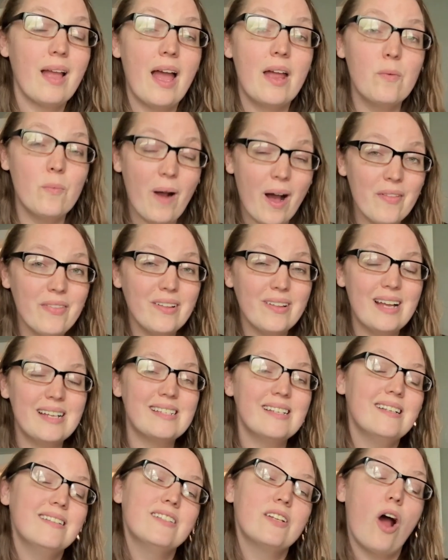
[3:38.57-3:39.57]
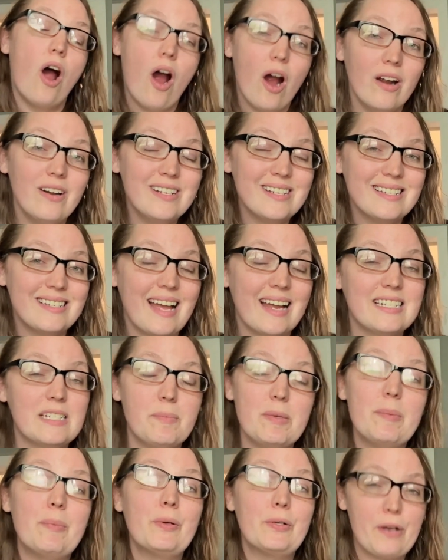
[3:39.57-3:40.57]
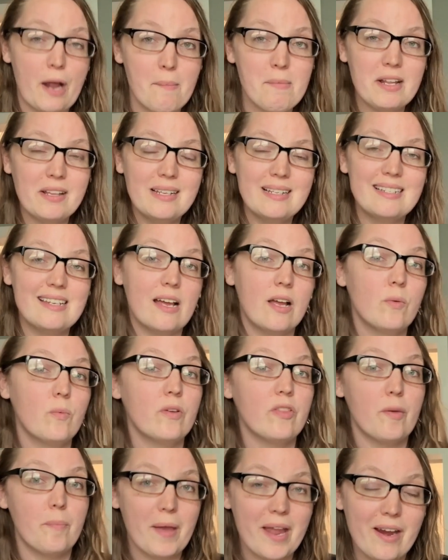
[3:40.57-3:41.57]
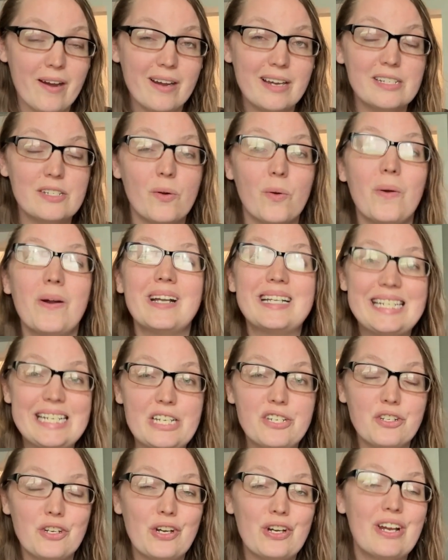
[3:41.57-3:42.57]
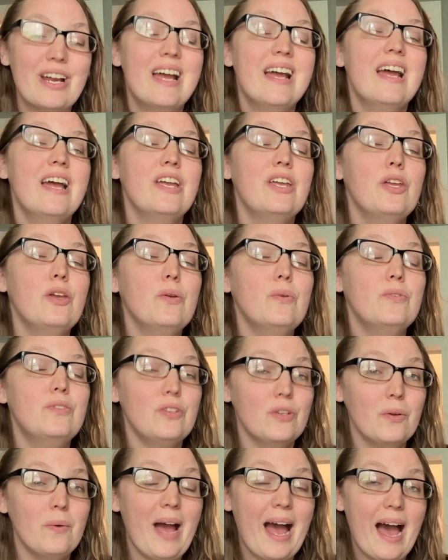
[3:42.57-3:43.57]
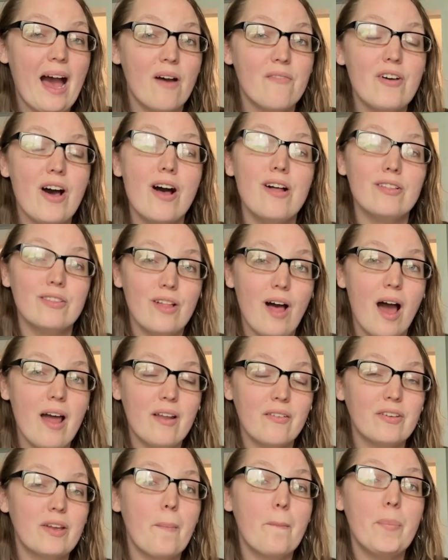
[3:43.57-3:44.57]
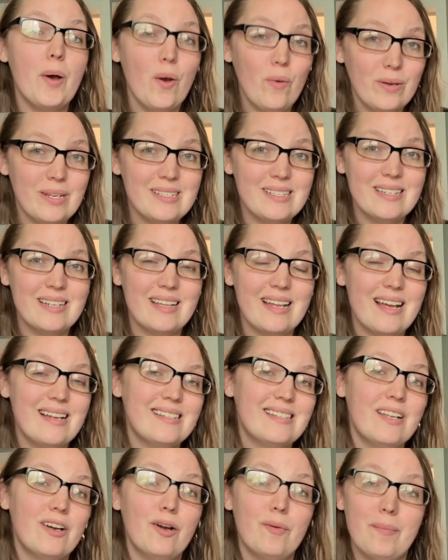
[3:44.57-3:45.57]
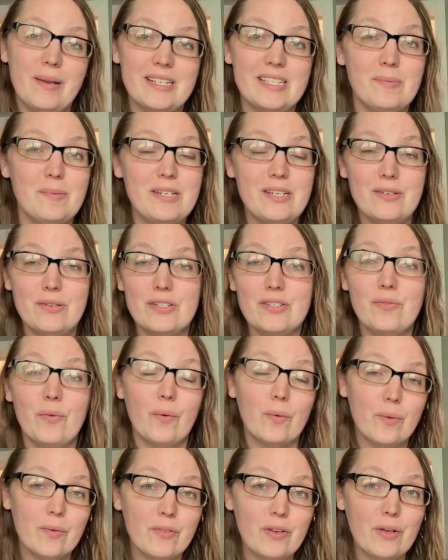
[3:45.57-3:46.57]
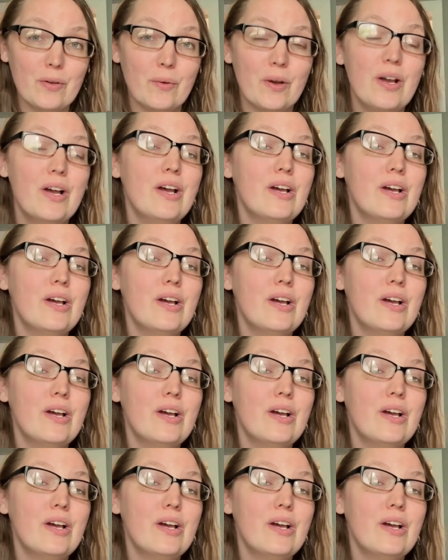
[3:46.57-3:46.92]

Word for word: And while the lessons are designed to be predominantly done with a parent or a teacher, you do have a lot of components to this that are meant to be used for review.